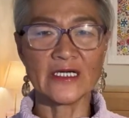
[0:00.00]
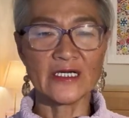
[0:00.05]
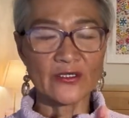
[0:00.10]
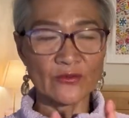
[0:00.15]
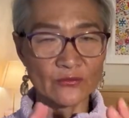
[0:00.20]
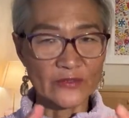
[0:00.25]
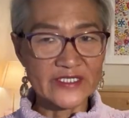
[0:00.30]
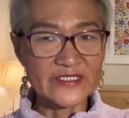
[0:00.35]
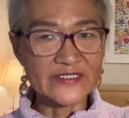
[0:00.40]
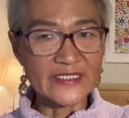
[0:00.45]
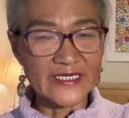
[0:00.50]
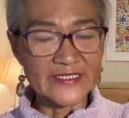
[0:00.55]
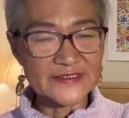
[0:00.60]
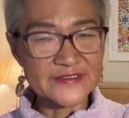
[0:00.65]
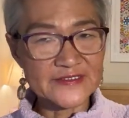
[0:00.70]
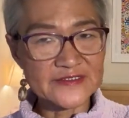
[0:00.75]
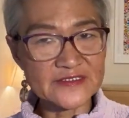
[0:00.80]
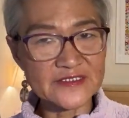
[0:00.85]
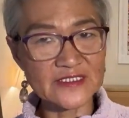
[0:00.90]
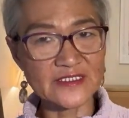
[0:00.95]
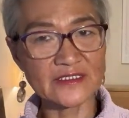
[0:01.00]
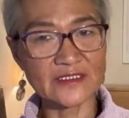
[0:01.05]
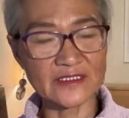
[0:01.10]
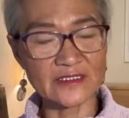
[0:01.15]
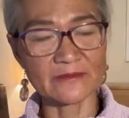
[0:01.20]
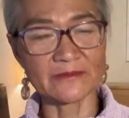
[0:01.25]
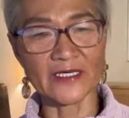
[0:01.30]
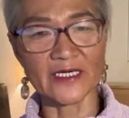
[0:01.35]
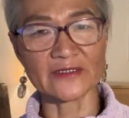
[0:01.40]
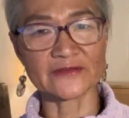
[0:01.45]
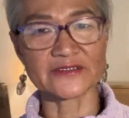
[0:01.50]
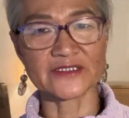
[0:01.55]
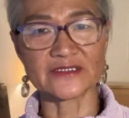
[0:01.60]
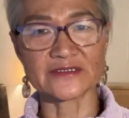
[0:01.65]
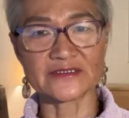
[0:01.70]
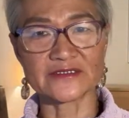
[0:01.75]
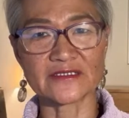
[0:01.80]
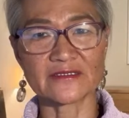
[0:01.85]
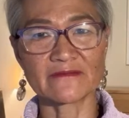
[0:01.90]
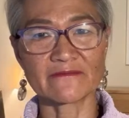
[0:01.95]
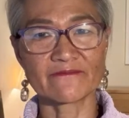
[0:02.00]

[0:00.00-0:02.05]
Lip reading: When I think about it,